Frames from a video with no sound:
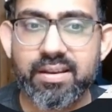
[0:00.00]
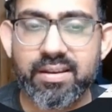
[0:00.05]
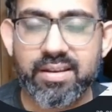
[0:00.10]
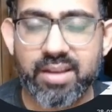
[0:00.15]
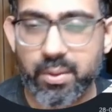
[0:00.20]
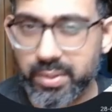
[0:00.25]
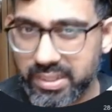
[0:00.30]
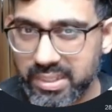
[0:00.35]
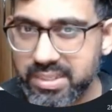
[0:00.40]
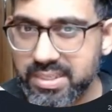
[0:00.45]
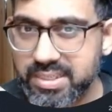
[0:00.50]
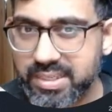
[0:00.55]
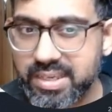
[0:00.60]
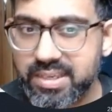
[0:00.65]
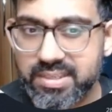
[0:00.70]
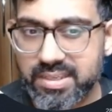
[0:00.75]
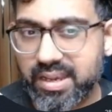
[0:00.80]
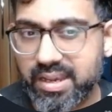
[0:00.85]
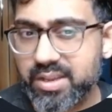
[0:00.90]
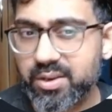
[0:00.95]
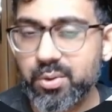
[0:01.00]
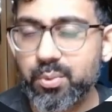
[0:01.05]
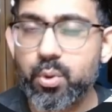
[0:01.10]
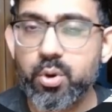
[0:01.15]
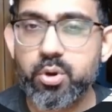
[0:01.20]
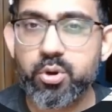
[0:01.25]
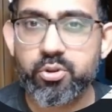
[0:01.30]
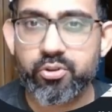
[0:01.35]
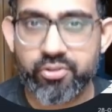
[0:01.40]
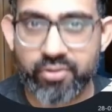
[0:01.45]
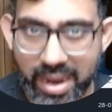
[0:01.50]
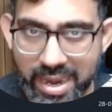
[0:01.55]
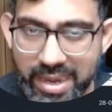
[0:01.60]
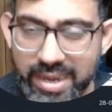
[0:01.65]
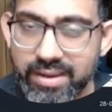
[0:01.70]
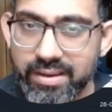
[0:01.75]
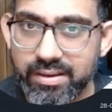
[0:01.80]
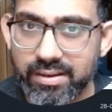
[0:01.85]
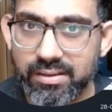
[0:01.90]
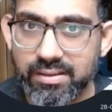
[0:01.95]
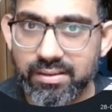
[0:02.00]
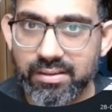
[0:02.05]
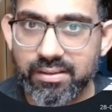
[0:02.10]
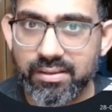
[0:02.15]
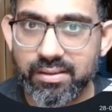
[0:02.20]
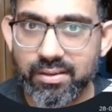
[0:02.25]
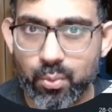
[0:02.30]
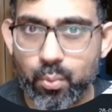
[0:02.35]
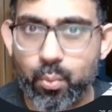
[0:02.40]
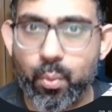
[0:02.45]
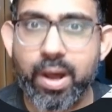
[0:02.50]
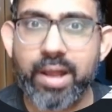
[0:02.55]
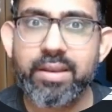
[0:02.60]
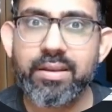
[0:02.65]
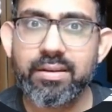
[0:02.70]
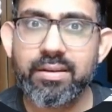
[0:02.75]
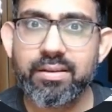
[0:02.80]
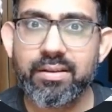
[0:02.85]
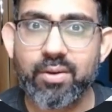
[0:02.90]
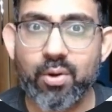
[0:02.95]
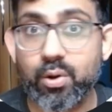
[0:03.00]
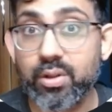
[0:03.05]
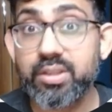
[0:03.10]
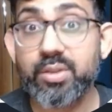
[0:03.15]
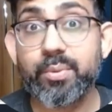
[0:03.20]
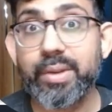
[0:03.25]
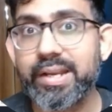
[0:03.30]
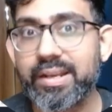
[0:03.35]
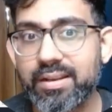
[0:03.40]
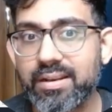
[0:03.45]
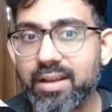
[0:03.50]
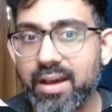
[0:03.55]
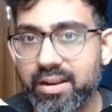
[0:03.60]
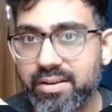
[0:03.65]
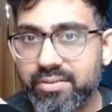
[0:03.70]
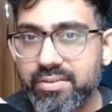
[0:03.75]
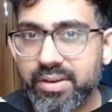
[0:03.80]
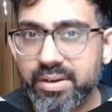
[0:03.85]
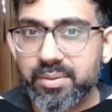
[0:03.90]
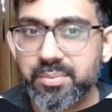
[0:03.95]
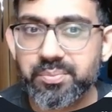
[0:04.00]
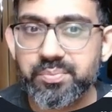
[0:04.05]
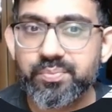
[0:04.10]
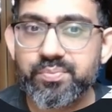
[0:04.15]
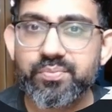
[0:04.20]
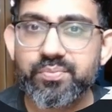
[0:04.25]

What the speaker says: Now in this case, I don't want to write 1 all the way till 100.